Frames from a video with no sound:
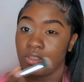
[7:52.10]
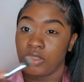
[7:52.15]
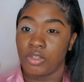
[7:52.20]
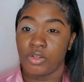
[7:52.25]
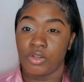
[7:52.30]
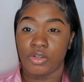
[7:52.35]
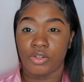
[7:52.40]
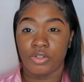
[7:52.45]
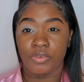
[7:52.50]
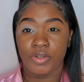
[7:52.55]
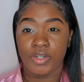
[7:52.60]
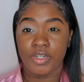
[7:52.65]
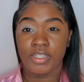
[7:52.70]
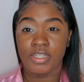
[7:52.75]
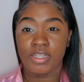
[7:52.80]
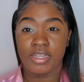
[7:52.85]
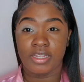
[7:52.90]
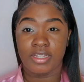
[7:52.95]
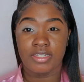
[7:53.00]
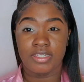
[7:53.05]
Already
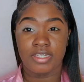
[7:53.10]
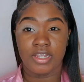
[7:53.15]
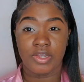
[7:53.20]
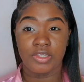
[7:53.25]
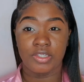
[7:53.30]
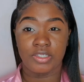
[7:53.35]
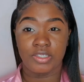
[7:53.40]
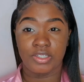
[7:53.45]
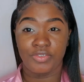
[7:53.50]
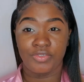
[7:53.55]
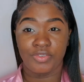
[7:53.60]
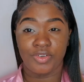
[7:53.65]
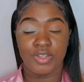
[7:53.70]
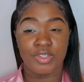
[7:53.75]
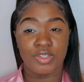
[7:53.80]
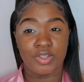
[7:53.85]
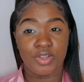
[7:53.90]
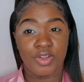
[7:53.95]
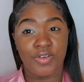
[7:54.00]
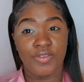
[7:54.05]
you can tell the
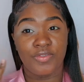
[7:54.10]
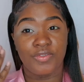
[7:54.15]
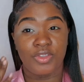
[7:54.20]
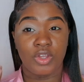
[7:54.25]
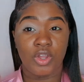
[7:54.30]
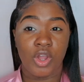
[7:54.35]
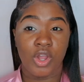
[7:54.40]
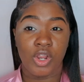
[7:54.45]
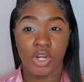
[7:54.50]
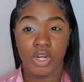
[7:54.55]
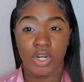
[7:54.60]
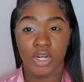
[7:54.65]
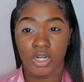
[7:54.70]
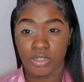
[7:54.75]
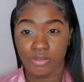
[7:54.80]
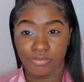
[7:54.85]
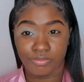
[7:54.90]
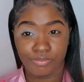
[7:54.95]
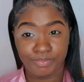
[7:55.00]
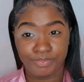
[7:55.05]
difference of the
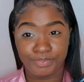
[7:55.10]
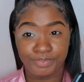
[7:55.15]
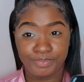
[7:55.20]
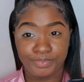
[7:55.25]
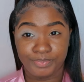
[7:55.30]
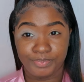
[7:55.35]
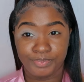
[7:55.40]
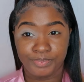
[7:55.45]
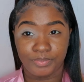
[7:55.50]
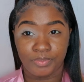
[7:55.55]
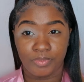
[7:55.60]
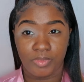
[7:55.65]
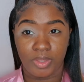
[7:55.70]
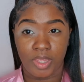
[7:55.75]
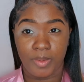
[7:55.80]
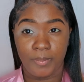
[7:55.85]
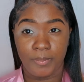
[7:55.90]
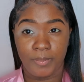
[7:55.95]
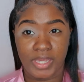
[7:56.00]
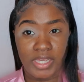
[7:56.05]
color
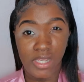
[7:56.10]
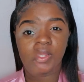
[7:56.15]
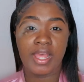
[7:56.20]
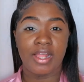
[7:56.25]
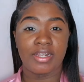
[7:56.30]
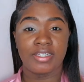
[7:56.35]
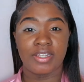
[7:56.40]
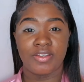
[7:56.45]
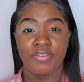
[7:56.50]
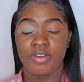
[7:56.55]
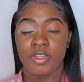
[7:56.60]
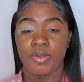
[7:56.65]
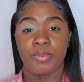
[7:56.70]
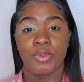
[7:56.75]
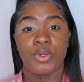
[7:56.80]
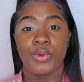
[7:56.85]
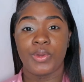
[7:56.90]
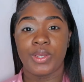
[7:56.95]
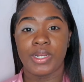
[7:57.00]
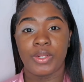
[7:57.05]
in base. I'll definitely
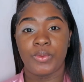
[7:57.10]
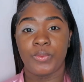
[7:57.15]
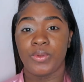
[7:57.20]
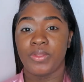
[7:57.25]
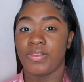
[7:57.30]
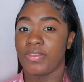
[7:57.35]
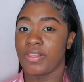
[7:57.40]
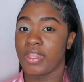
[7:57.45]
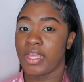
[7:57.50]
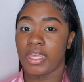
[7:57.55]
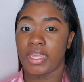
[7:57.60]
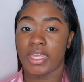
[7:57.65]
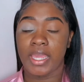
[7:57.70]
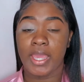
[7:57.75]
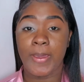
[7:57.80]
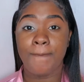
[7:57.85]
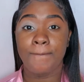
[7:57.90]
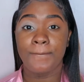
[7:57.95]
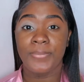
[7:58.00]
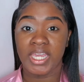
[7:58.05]
be going in with like
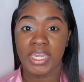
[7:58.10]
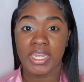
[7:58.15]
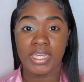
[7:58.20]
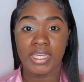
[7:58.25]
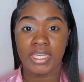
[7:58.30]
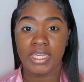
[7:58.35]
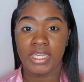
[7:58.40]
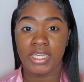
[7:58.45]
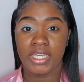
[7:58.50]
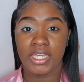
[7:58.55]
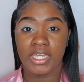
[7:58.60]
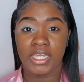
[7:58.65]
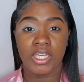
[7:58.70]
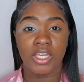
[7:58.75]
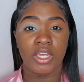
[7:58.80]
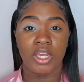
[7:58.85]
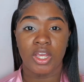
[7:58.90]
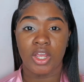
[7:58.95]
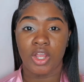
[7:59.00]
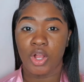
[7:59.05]
a pinky
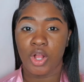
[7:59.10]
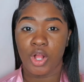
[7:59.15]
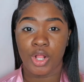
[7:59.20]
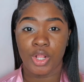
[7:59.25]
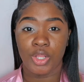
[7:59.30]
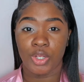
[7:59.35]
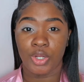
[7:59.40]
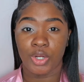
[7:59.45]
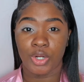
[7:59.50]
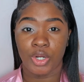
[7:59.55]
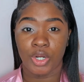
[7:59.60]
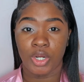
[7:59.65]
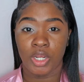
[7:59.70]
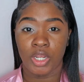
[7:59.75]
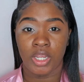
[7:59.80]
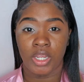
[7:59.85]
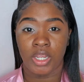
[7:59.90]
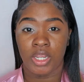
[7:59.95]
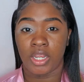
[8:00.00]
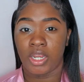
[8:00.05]
color
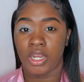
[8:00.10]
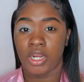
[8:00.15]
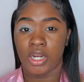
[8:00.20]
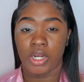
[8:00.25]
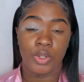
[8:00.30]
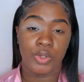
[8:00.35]
look